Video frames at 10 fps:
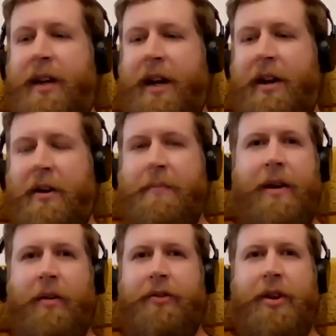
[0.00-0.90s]
Um,
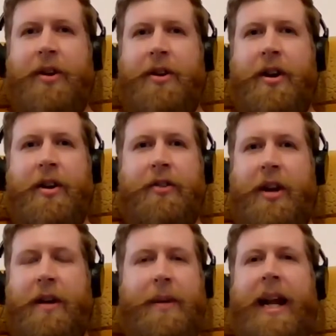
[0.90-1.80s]
they're also known as
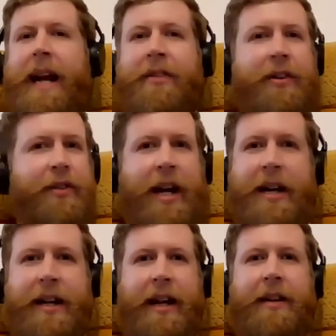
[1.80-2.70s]
um, classic
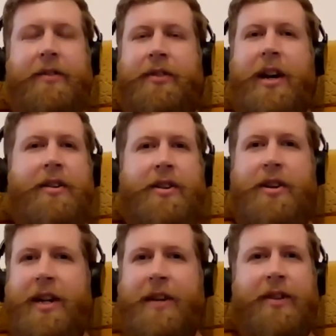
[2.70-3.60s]
psychedelics,
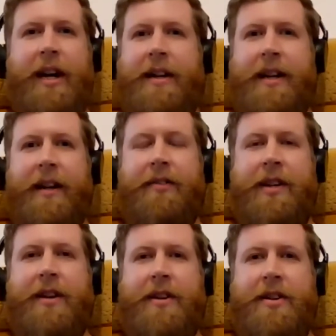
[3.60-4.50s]
serotonergic psychedelics,
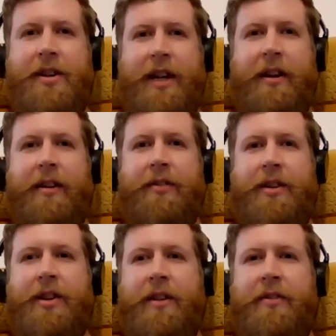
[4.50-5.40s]
serotonergic
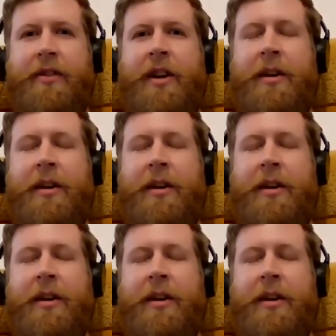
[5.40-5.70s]
hallucinogens.